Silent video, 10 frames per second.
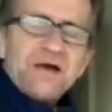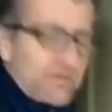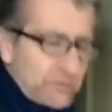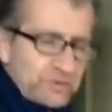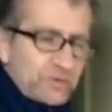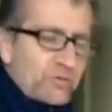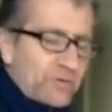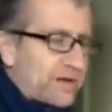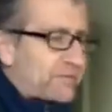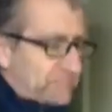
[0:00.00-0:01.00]
I wouldn't go
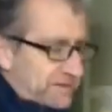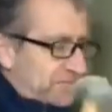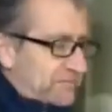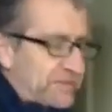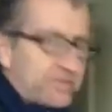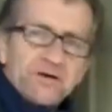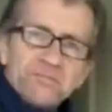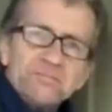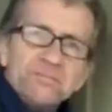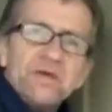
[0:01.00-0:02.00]
around beating my
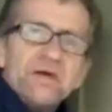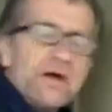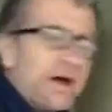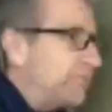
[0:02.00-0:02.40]
thumb. I